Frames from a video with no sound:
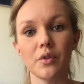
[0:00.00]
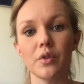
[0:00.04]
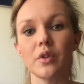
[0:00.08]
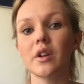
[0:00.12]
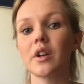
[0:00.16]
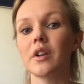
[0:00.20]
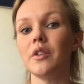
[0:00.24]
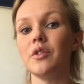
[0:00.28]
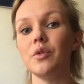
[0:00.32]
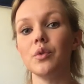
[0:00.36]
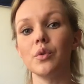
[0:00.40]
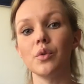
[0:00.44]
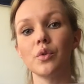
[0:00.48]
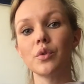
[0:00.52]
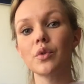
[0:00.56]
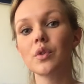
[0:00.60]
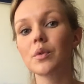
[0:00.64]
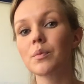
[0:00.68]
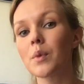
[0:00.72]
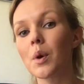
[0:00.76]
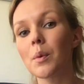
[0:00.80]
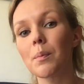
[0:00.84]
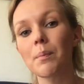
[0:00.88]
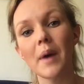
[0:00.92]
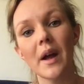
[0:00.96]
You can use
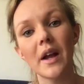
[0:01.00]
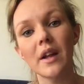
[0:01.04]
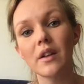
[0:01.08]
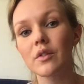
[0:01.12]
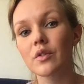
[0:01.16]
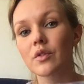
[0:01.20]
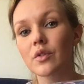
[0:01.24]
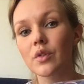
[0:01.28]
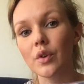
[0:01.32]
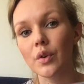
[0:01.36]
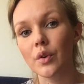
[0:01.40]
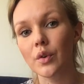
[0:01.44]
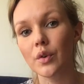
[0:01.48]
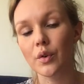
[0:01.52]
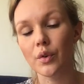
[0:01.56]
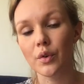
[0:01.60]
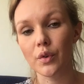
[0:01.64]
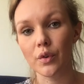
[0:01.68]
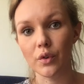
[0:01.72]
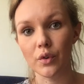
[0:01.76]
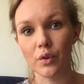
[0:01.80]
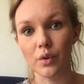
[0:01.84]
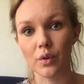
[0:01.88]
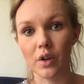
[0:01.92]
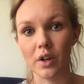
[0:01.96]
normal
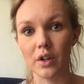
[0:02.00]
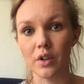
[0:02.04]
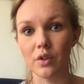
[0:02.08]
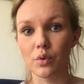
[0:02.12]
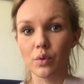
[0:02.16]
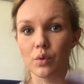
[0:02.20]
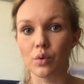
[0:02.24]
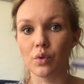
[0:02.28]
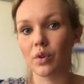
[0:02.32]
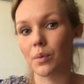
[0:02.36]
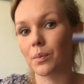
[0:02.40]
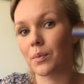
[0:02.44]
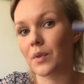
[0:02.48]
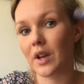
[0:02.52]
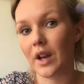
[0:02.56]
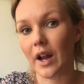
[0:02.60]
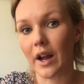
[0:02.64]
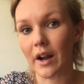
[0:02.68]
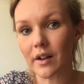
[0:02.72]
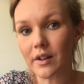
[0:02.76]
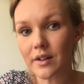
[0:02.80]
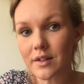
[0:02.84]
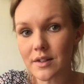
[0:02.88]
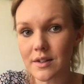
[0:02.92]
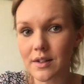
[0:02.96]
pencils, you can use something
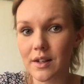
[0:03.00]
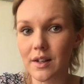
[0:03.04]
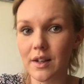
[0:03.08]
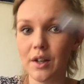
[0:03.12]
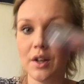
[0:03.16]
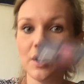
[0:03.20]
else.